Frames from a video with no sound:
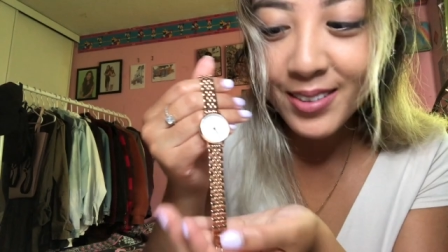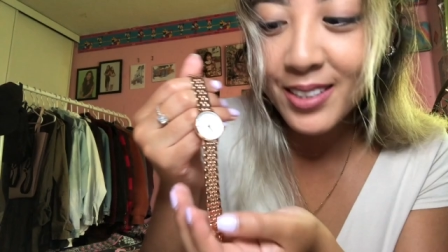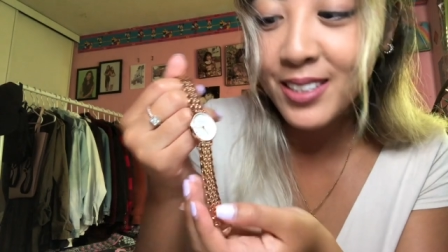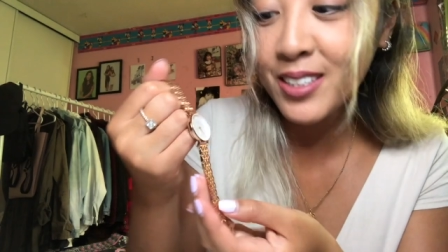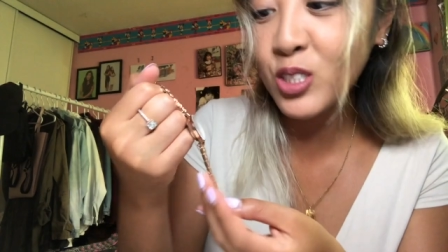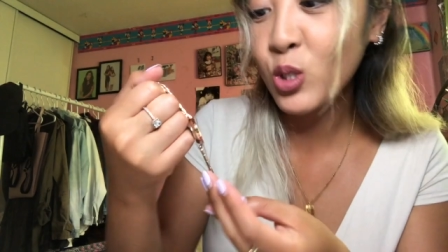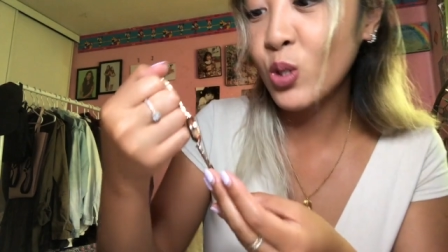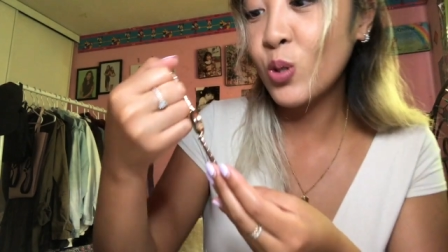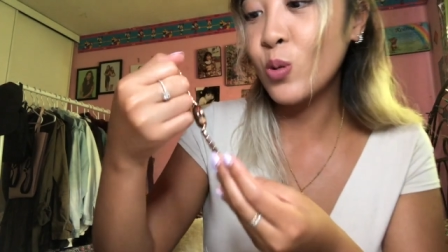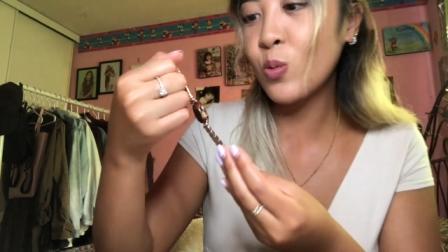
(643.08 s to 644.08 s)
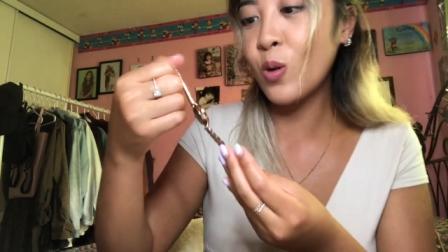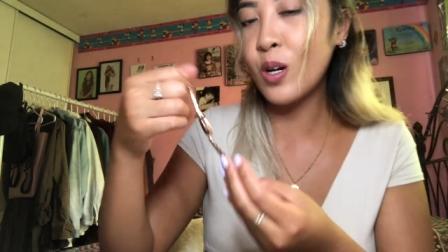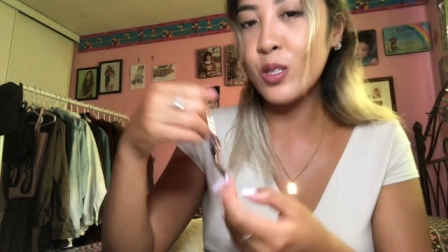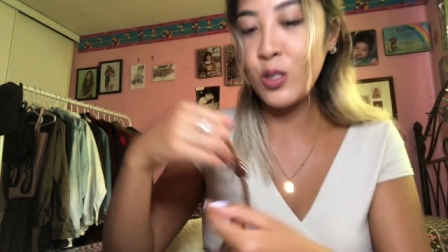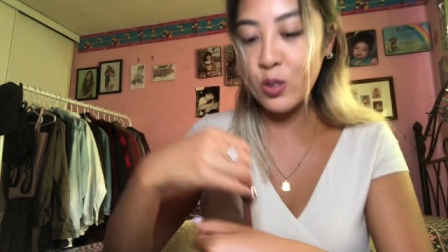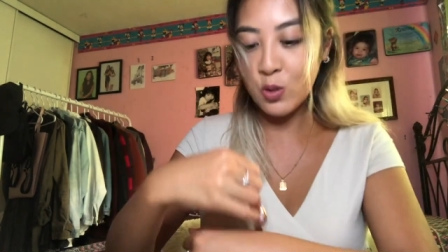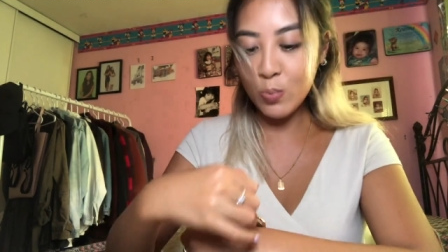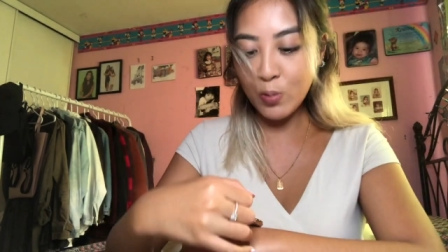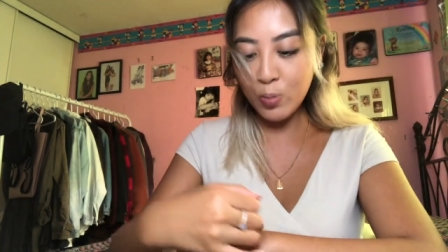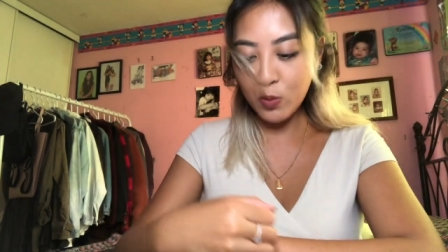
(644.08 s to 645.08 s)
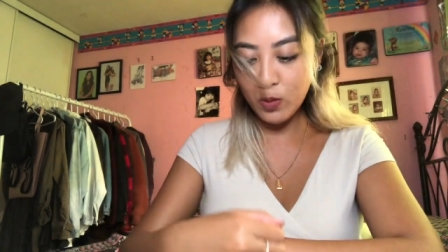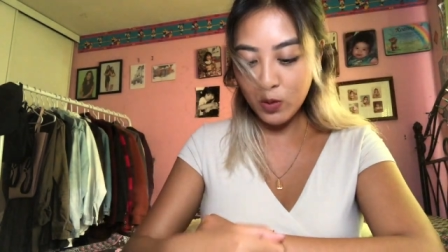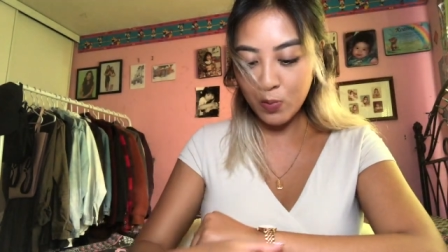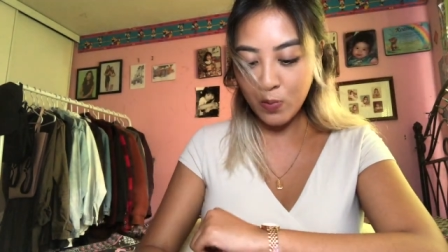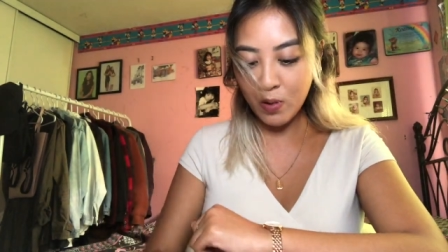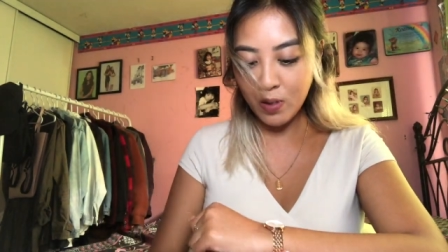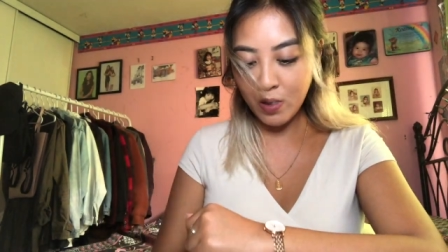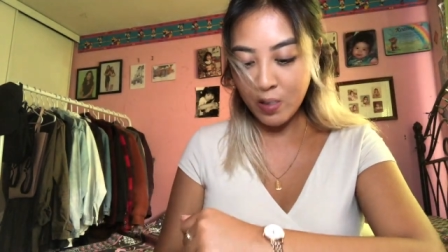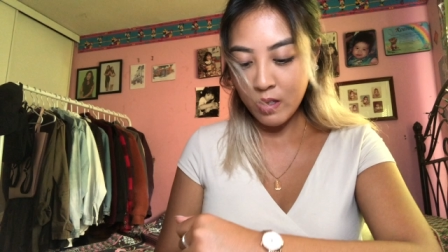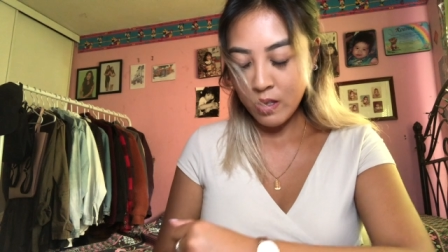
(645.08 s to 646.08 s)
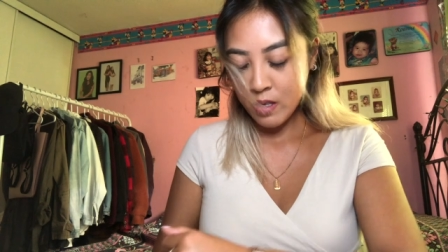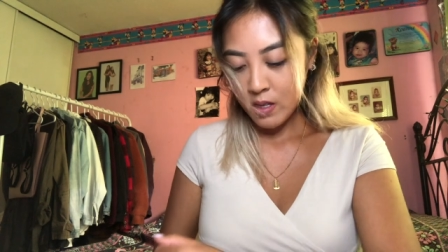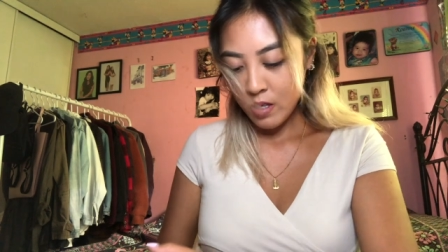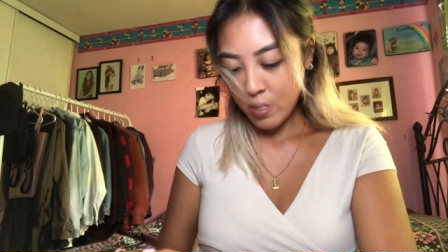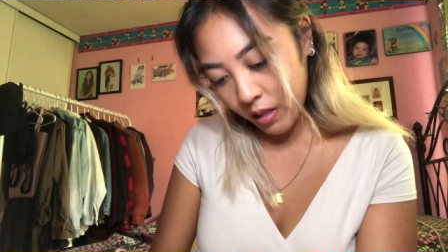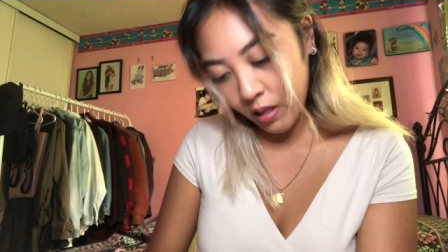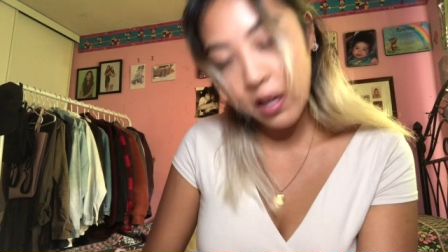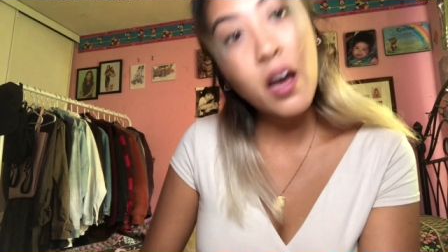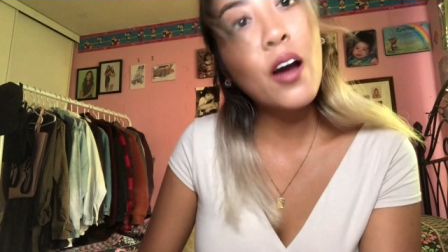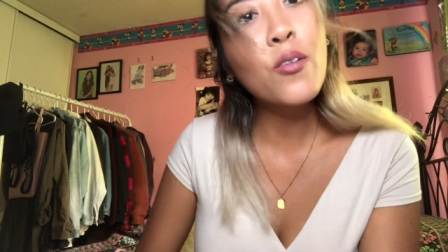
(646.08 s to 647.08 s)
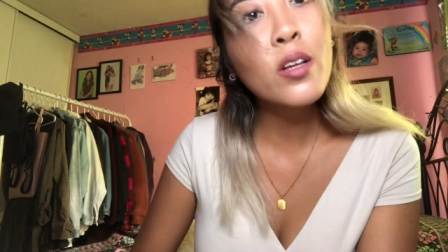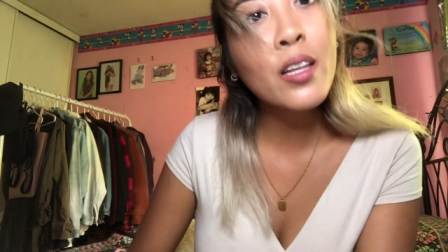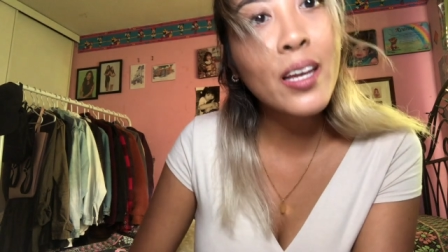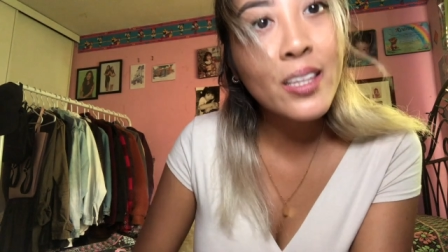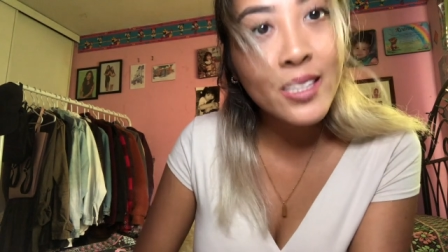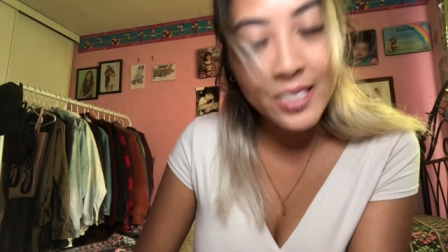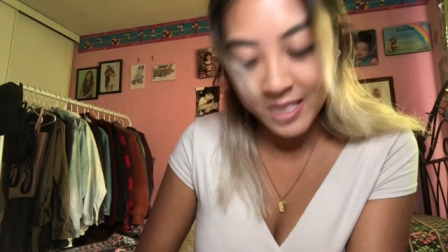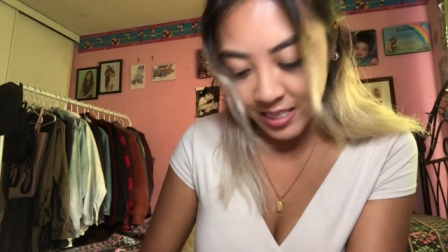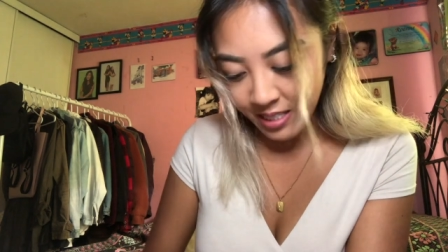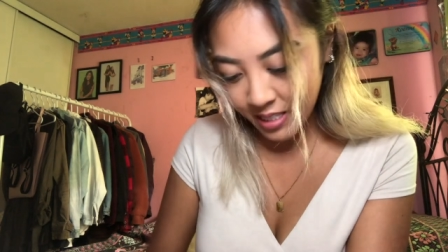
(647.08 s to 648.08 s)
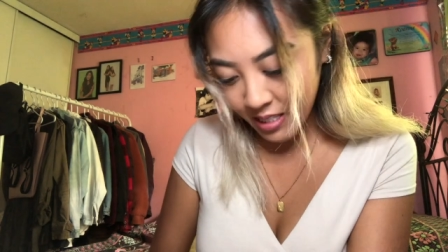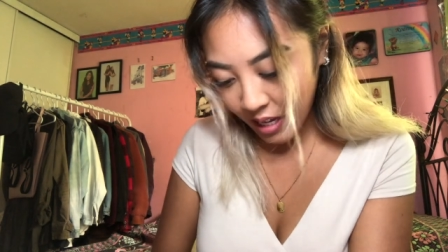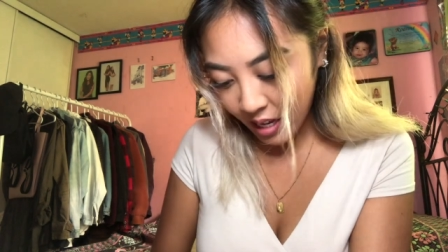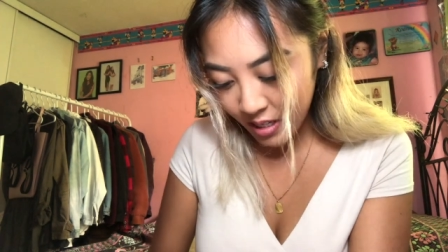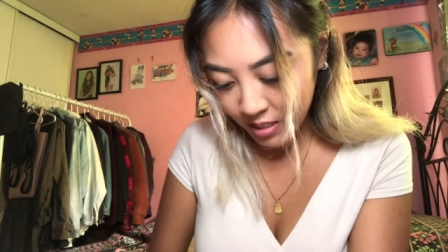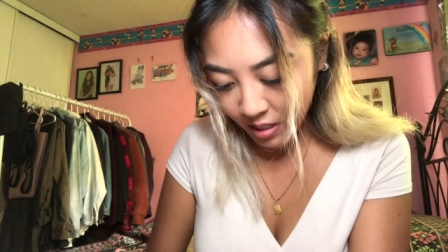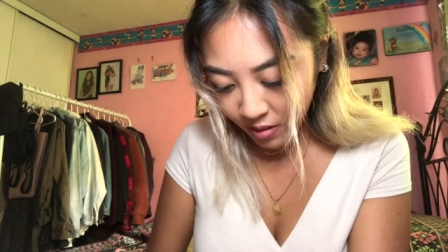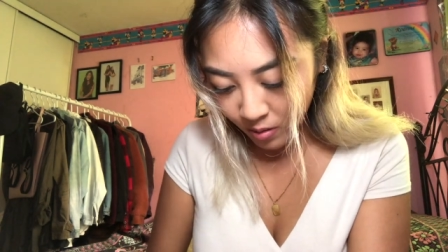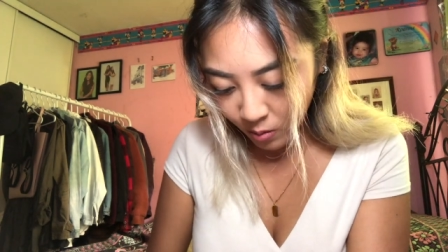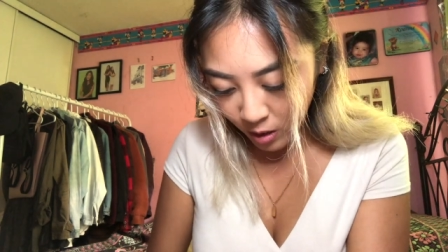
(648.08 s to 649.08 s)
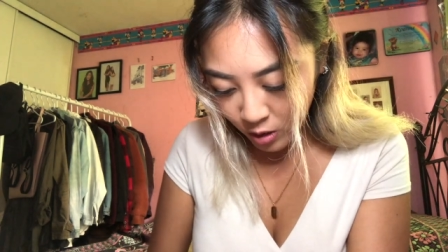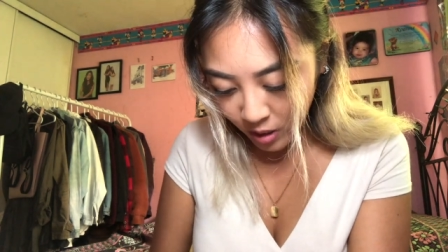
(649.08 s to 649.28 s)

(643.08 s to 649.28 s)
This is such a cute watch. It's super small. I really like the size of the watch